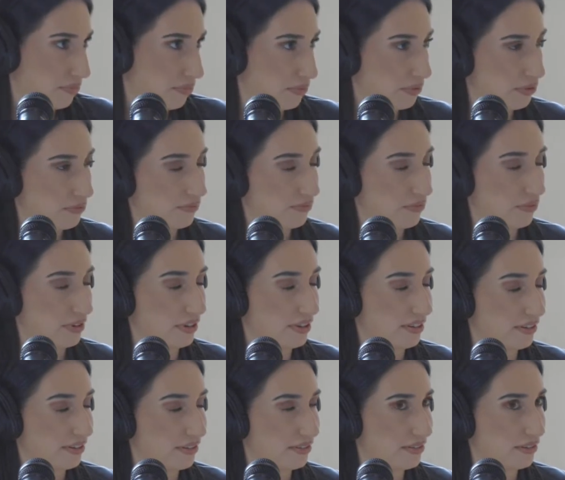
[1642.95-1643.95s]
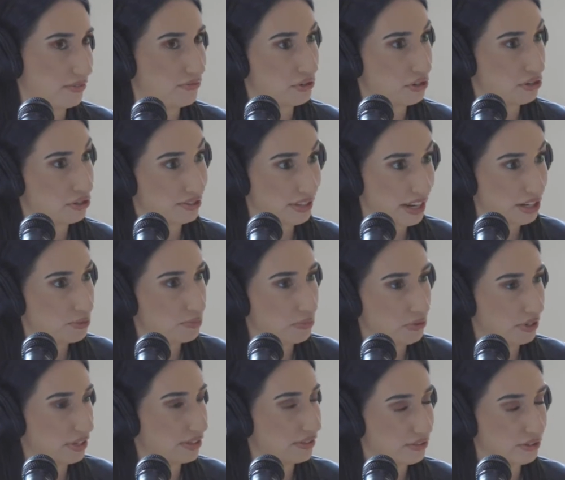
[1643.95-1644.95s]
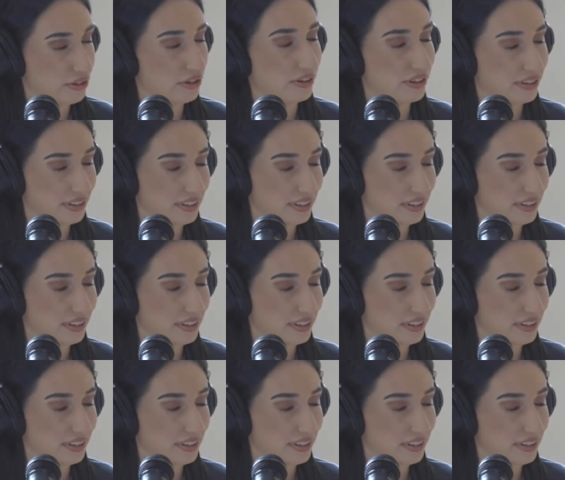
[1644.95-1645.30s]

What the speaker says: from the first touch point. So